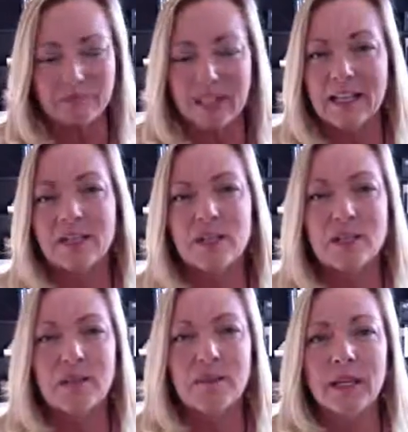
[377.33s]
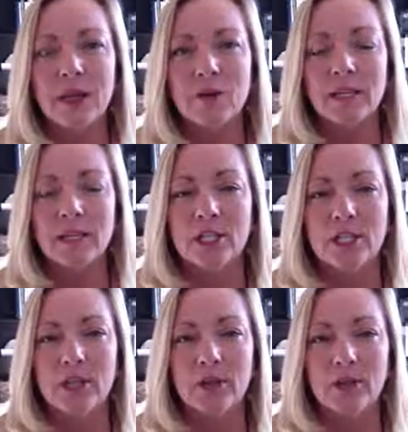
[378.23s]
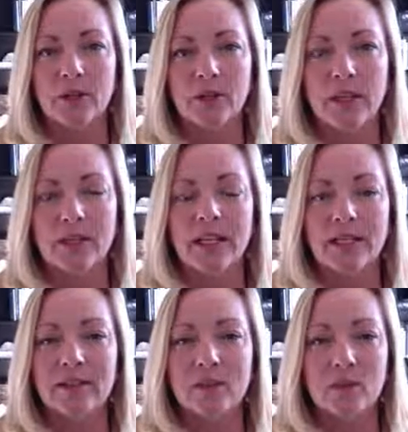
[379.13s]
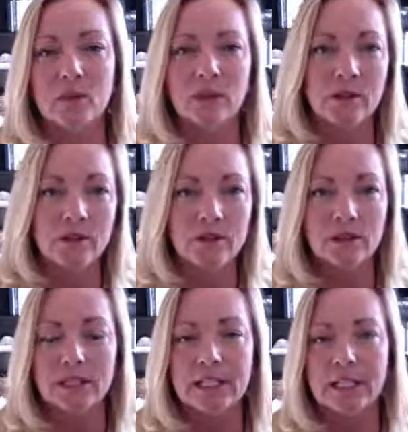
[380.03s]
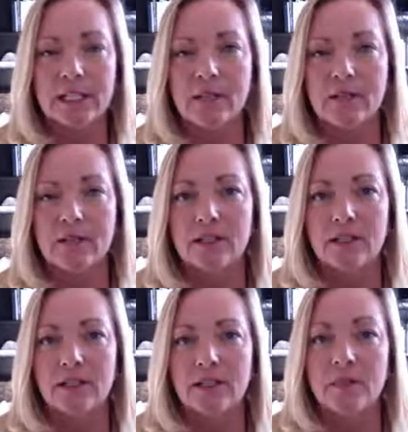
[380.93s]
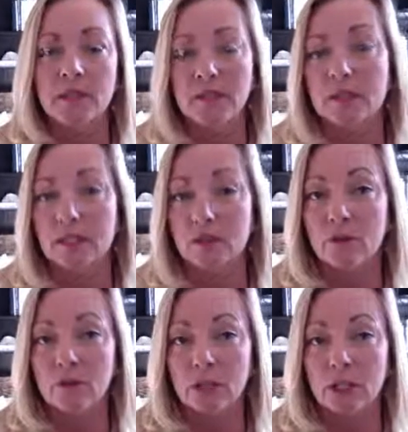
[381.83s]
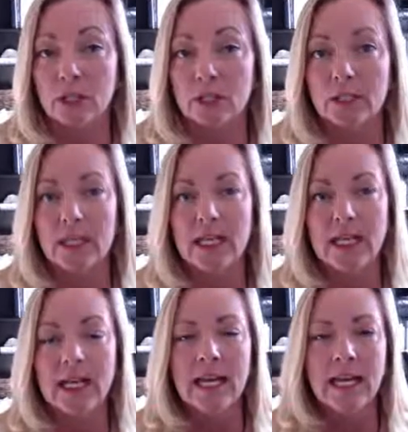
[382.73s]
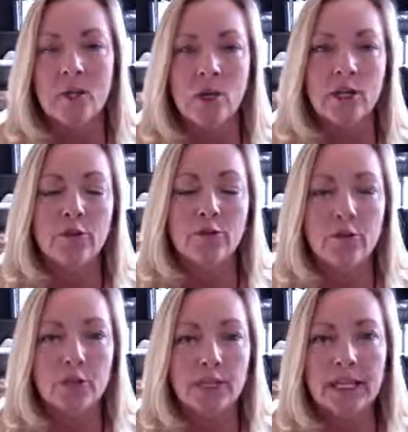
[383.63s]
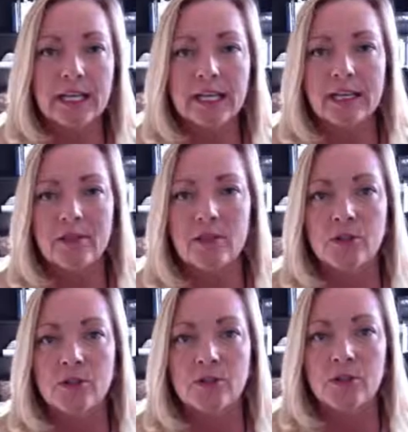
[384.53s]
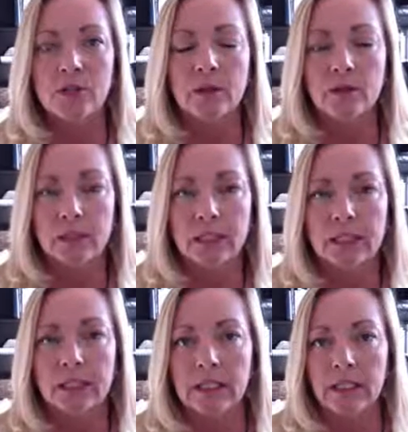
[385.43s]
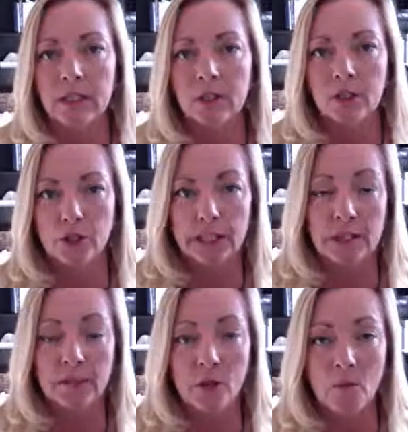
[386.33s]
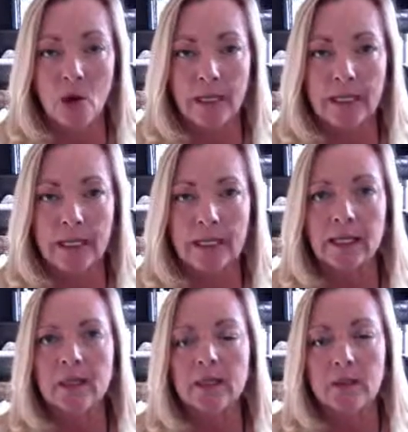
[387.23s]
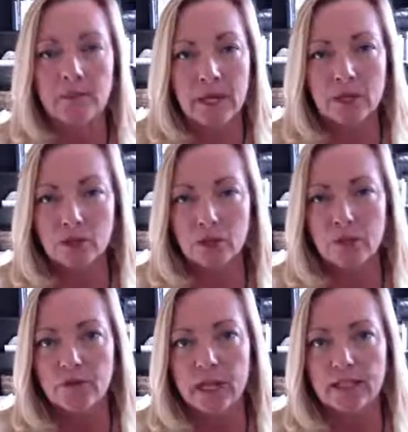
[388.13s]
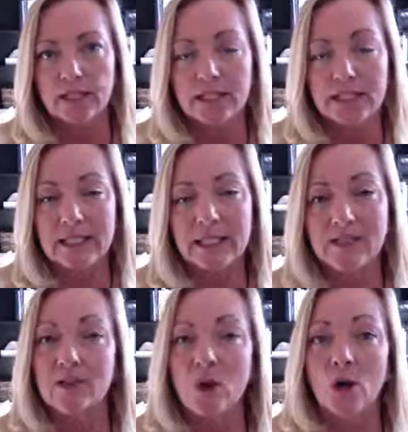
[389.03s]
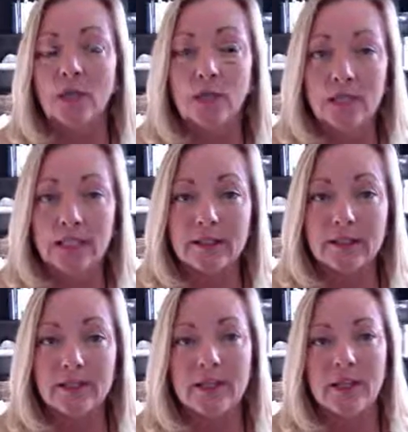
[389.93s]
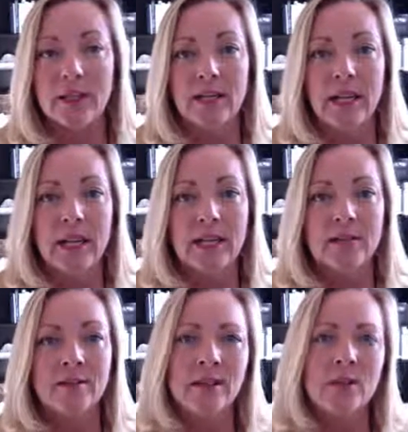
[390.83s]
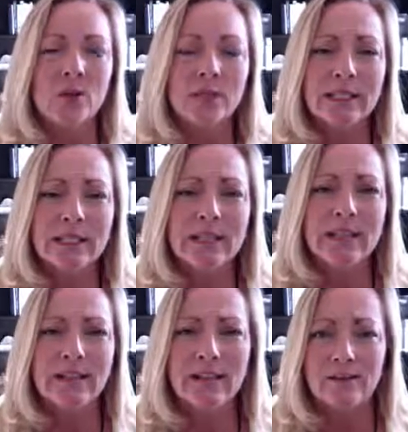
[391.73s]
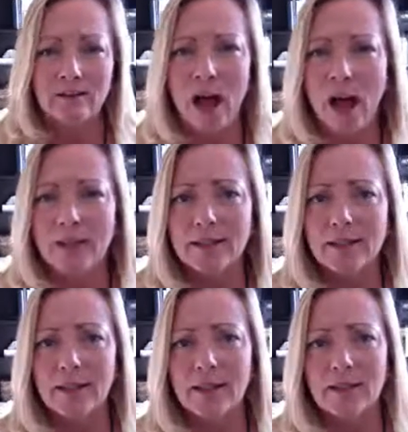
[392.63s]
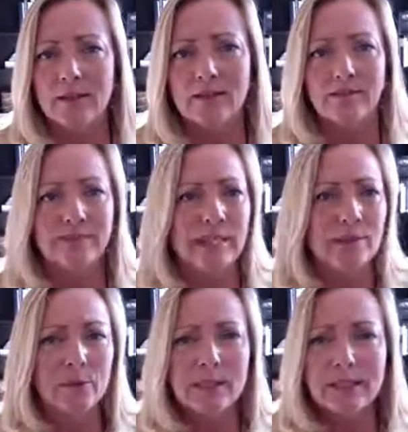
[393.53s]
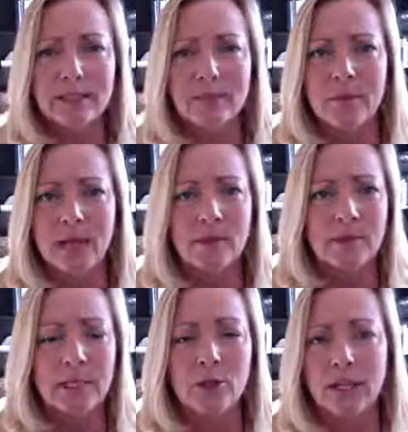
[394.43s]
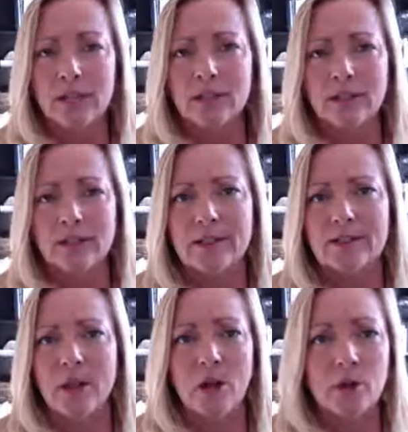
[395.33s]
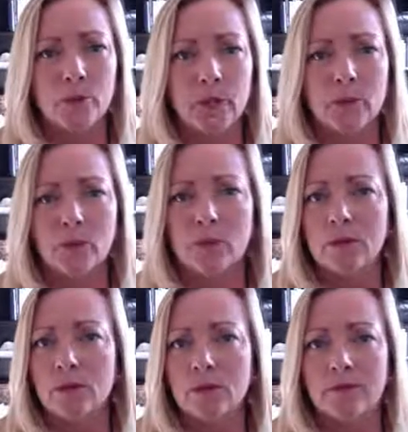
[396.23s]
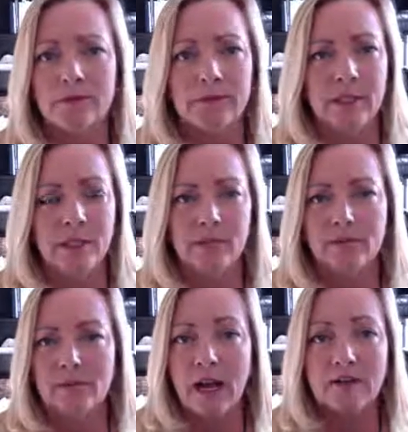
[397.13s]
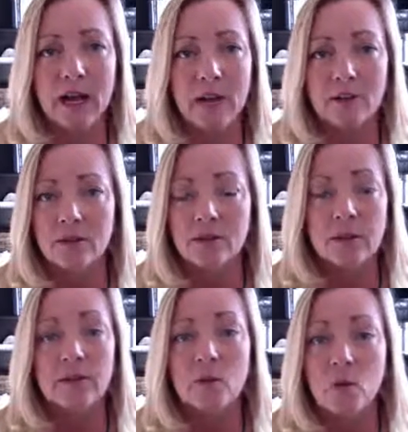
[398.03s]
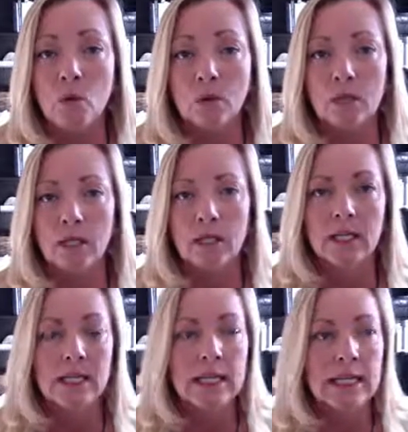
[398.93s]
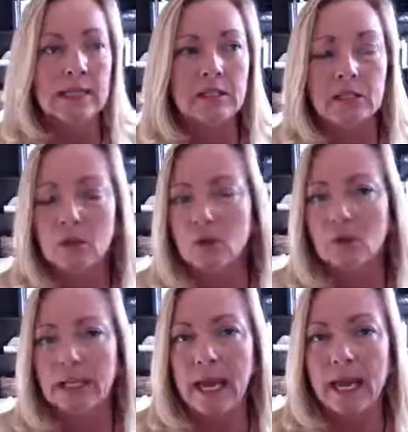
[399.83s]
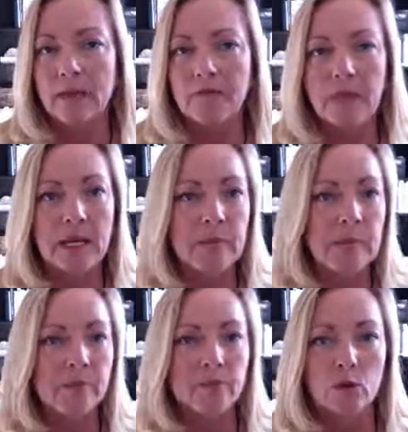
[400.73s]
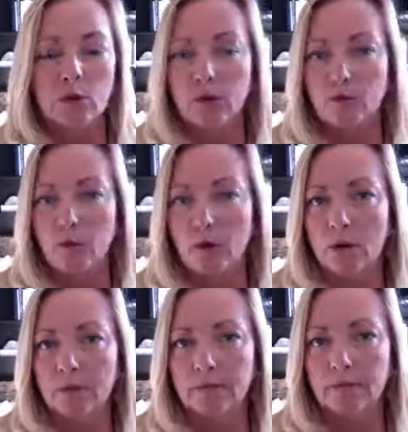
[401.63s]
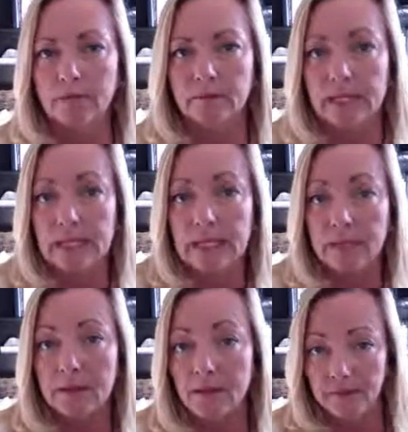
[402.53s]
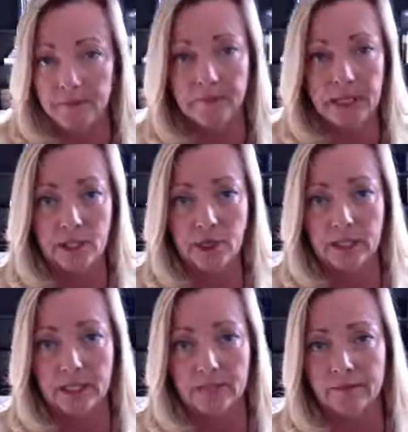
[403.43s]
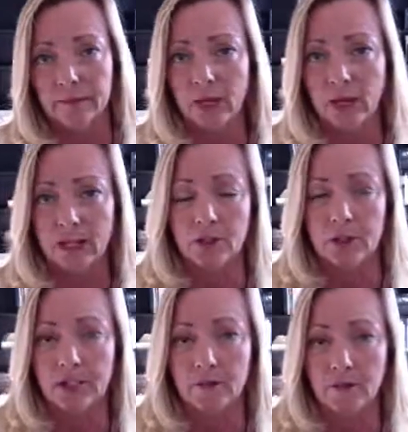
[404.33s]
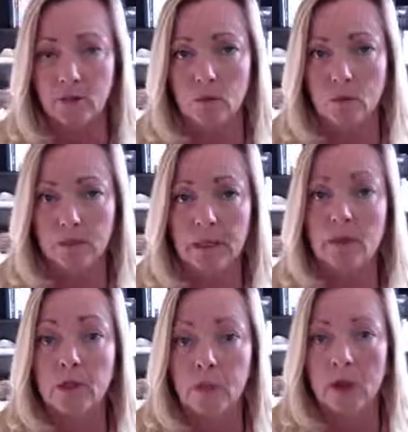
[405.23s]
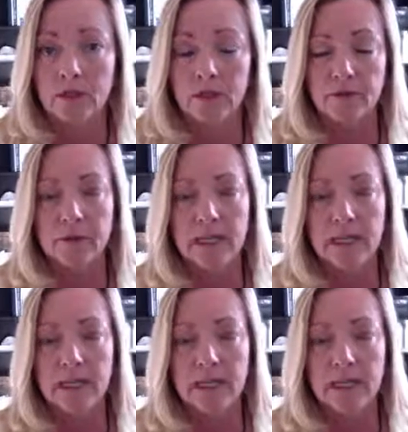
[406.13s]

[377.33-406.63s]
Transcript: that's just something I wanted to share with you. I think it's just one of those little details that sometimes gets overlooked. And when you're first getting into doing really good email marketing, make sure you've got seeds on your list. And you don't really need a lot. It really doesn't matter. I mean, you could have a list that's 100 people, or, you know, 5,000 or even more, and still only have maybe 3 or 4 seeds that you can, you know, actually will be responsive.